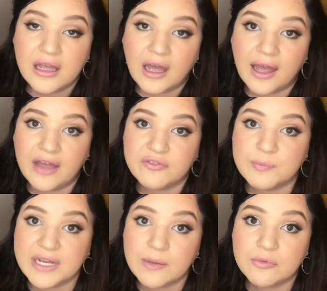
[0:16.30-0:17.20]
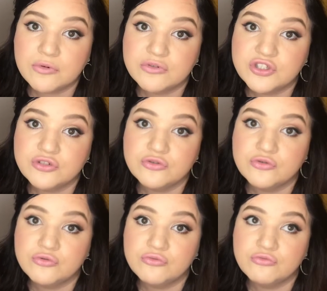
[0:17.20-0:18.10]
I haven't been able
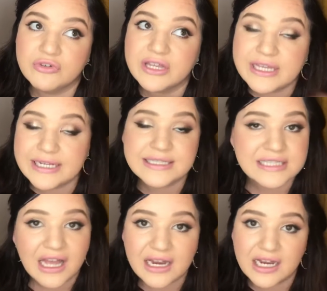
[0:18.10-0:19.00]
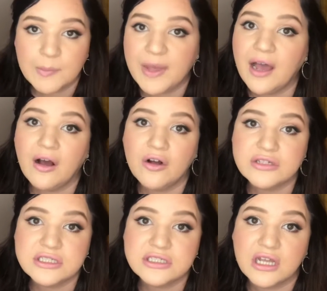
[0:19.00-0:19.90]
to really get excited
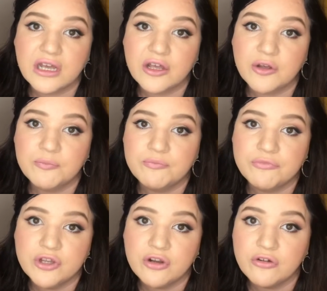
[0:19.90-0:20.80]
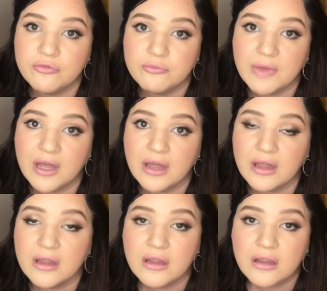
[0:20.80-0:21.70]
about, you know, my
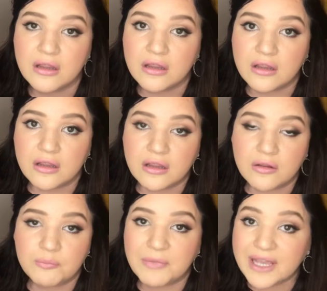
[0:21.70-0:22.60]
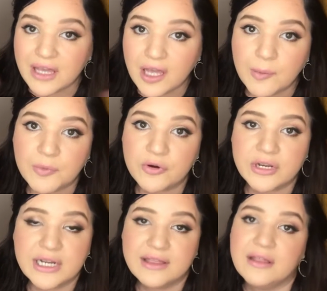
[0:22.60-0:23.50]
makeup or
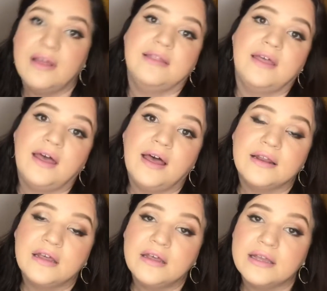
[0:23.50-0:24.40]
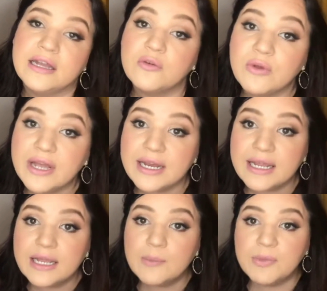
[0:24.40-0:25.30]
anything like that, getting
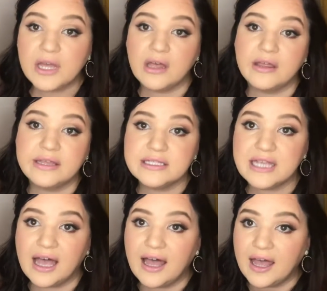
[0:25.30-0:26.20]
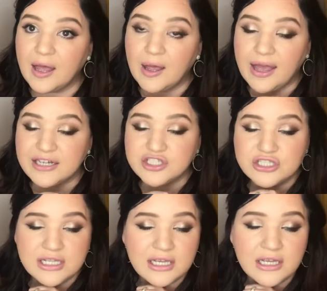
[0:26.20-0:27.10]
ready, because I
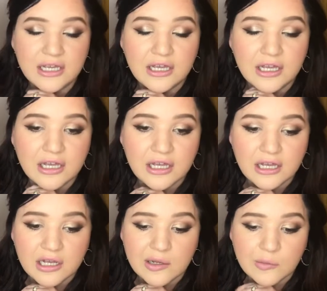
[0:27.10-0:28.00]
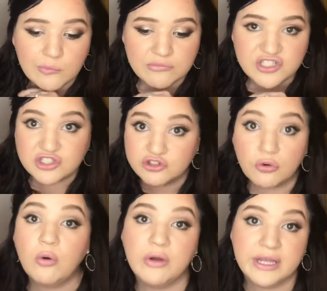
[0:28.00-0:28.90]
actually
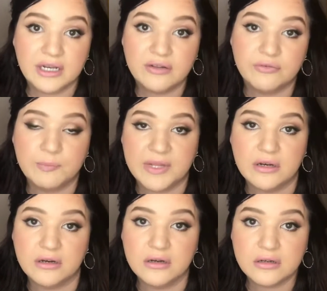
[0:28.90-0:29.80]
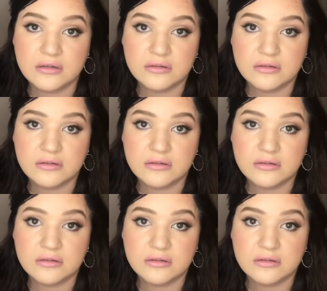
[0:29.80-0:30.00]
destroyed, for